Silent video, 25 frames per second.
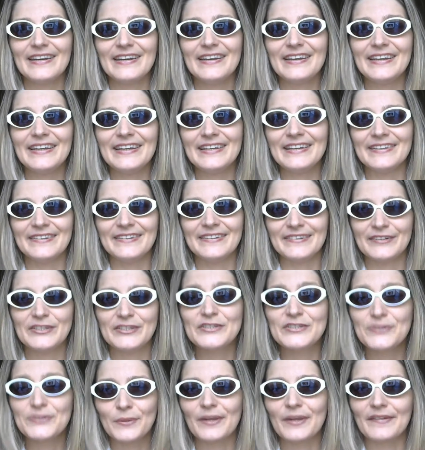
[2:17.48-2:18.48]
in
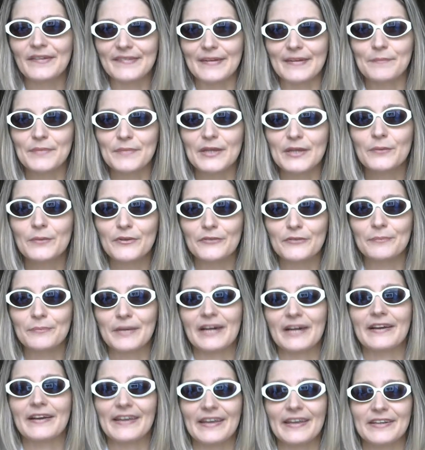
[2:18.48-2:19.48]
doing something with a
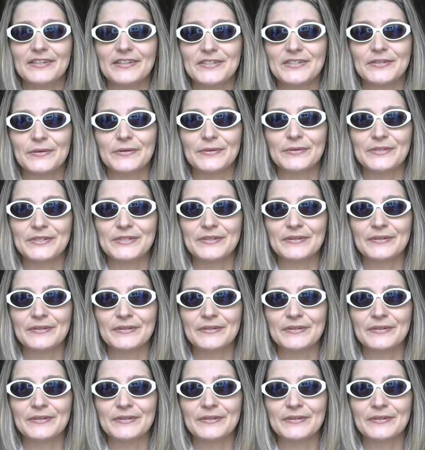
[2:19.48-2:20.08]
punk attitude.